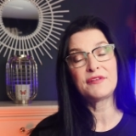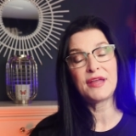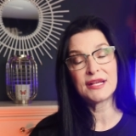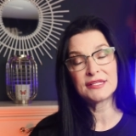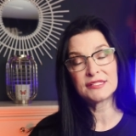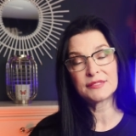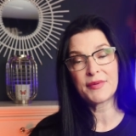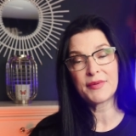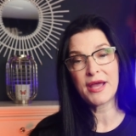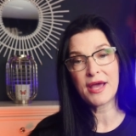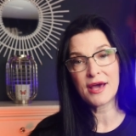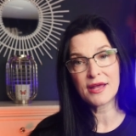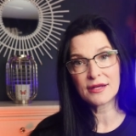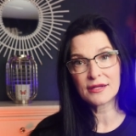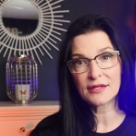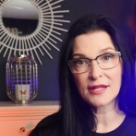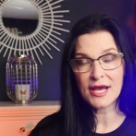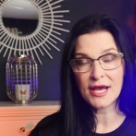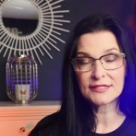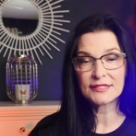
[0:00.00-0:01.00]
antibiotic
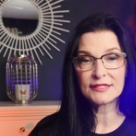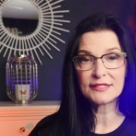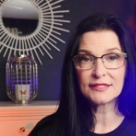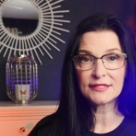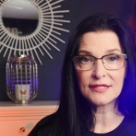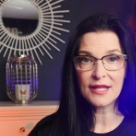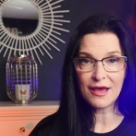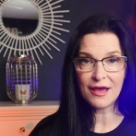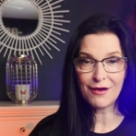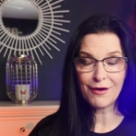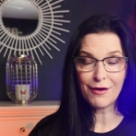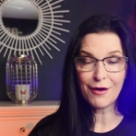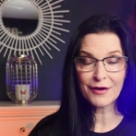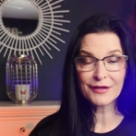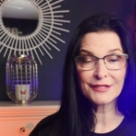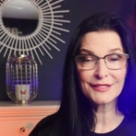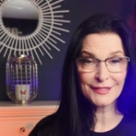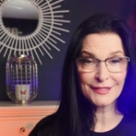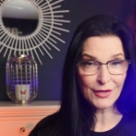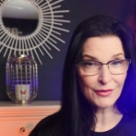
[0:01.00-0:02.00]
classes that are
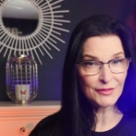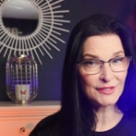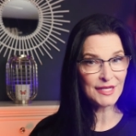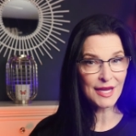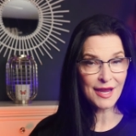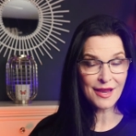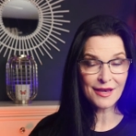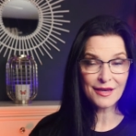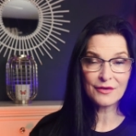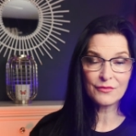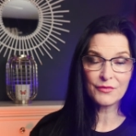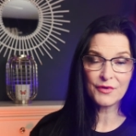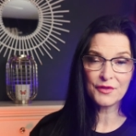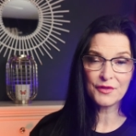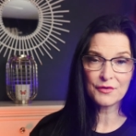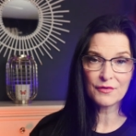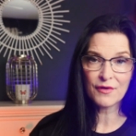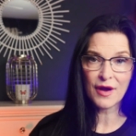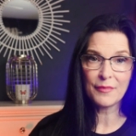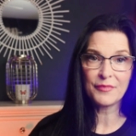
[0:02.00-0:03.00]
associated with
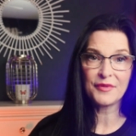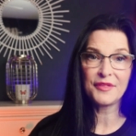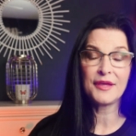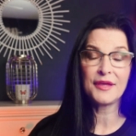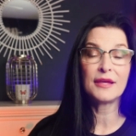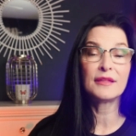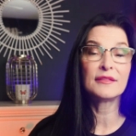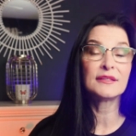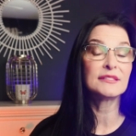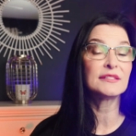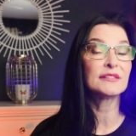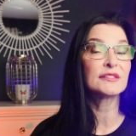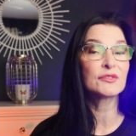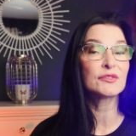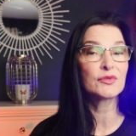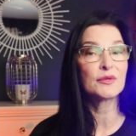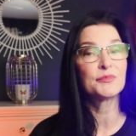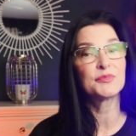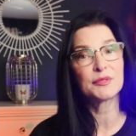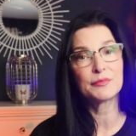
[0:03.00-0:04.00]
neuropathy in the description